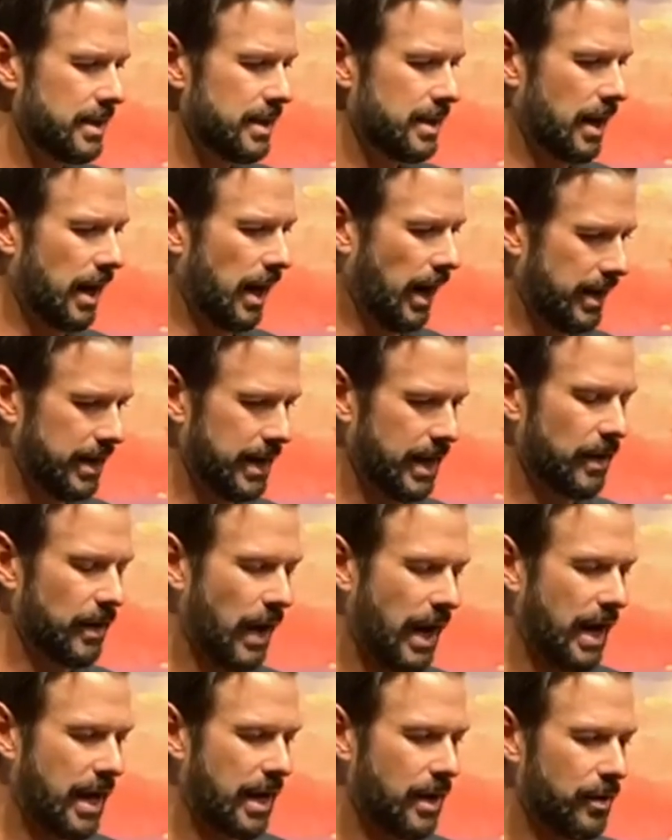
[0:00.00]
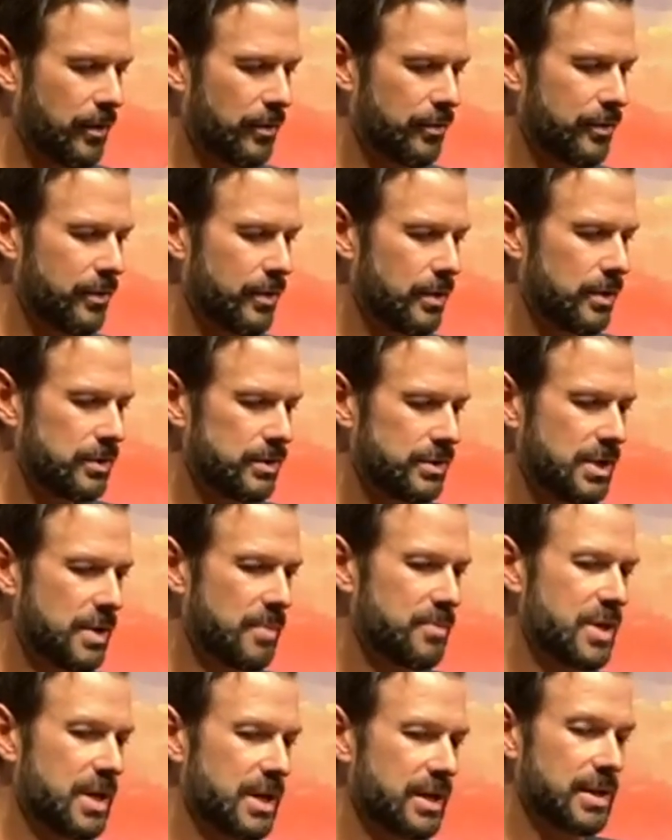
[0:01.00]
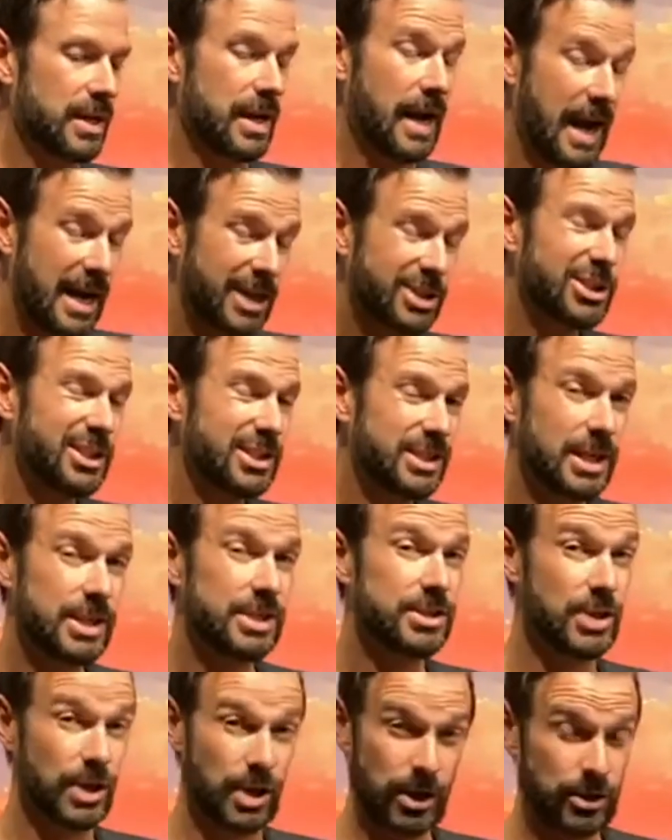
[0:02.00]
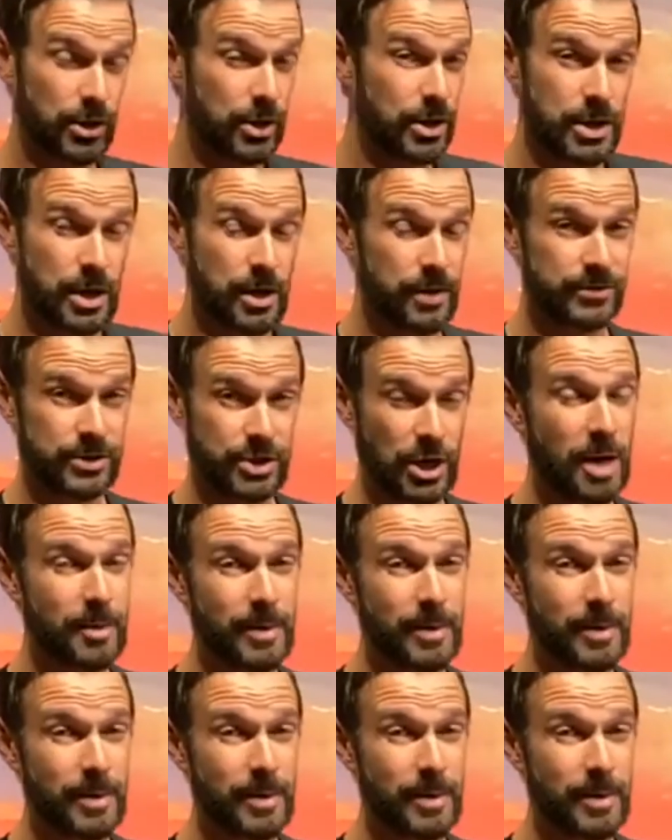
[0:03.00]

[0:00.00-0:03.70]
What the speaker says: I now have something that actually does a good enough job.